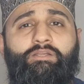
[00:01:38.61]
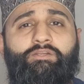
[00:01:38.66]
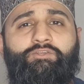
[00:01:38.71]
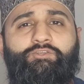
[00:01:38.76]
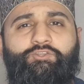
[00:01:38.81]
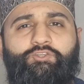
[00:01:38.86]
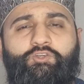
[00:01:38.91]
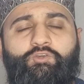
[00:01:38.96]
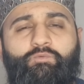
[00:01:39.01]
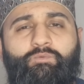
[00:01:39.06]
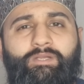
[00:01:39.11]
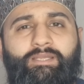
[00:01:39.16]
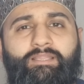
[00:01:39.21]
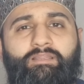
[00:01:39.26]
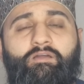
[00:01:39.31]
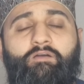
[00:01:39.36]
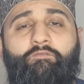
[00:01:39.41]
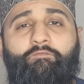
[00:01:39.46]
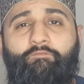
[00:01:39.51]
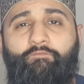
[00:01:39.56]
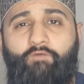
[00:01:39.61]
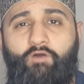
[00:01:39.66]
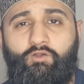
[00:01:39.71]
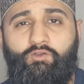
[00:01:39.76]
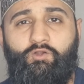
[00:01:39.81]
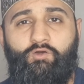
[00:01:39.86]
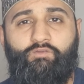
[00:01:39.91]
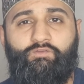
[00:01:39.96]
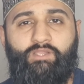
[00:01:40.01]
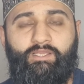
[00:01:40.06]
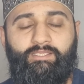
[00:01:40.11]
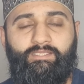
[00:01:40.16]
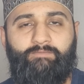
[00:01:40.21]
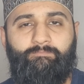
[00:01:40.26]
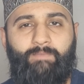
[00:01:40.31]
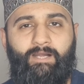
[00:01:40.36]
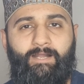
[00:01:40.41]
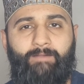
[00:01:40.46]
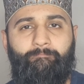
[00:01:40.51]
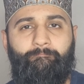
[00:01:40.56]
You will follow the
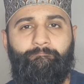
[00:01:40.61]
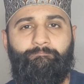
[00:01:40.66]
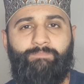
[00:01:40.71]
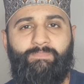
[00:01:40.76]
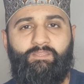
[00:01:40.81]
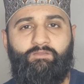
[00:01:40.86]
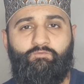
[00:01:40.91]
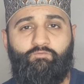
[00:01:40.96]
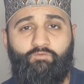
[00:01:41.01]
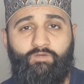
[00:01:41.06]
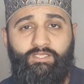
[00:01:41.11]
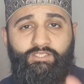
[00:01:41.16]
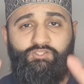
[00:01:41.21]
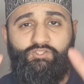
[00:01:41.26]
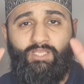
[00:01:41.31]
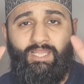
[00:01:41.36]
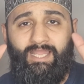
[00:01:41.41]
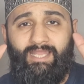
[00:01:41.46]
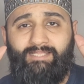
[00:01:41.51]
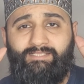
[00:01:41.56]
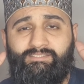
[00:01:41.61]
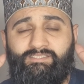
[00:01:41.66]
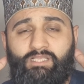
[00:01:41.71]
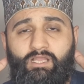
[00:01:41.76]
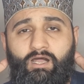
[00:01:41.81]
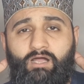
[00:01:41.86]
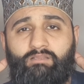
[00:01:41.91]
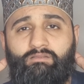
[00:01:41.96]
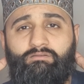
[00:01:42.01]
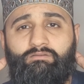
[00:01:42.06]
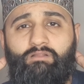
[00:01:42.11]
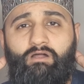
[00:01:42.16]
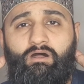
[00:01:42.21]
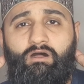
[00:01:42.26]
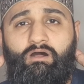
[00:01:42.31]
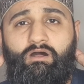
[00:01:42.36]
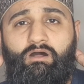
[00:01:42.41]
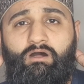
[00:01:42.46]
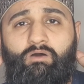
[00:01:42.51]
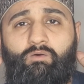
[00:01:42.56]
Imam, raise your hands,
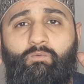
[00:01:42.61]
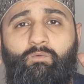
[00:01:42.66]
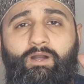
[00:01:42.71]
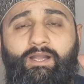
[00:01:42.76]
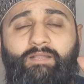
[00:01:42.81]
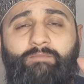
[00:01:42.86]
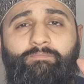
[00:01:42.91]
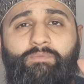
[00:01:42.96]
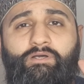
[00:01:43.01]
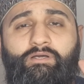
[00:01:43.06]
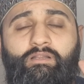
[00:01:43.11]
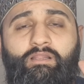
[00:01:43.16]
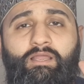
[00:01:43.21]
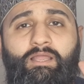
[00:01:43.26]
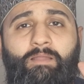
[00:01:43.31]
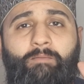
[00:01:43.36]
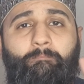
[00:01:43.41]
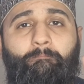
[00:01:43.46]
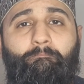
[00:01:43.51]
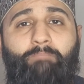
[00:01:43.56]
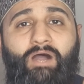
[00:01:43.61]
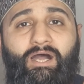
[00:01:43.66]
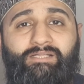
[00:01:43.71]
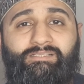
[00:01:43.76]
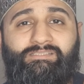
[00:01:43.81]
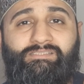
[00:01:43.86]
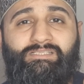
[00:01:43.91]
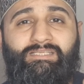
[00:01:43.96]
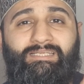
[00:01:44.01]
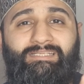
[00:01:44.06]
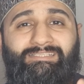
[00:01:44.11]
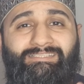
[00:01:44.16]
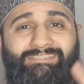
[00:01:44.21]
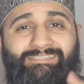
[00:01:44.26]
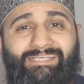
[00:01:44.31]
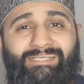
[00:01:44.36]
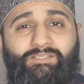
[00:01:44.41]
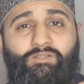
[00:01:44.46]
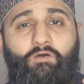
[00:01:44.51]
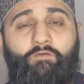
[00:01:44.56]
Allahu Akbar, but
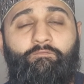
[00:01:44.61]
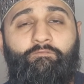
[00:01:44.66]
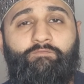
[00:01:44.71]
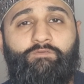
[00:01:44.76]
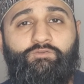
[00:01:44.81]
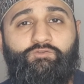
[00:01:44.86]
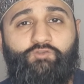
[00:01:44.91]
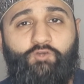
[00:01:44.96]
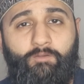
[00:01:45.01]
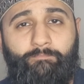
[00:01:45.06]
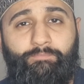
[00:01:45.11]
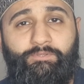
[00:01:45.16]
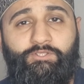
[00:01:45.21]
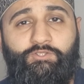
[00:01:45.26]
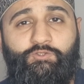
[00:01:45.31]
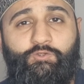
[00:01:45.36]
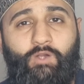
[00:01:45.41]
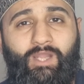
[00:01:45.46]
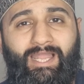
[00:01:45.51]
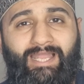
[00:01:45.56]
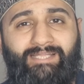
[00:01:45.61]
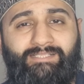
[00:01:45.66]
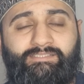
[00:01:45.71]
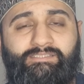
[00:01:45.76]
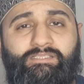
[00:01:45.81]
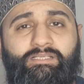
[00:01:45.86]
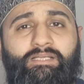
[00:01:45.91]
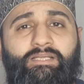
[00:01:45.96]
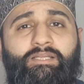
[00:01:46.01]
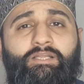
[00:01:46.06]
instead of dropping your hands,